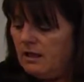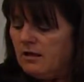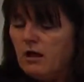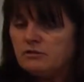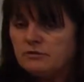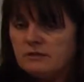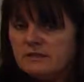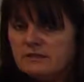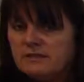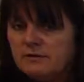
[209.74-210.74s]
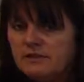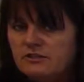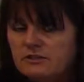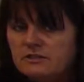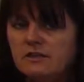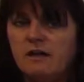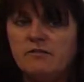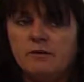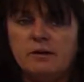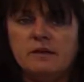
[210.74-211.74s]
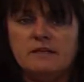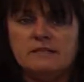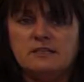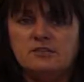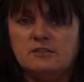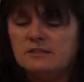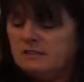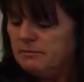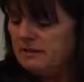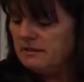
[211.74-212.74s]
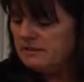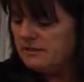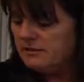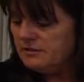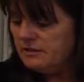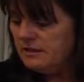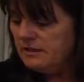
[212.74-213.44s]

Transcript: Cultural considerations of the organization need to be considered.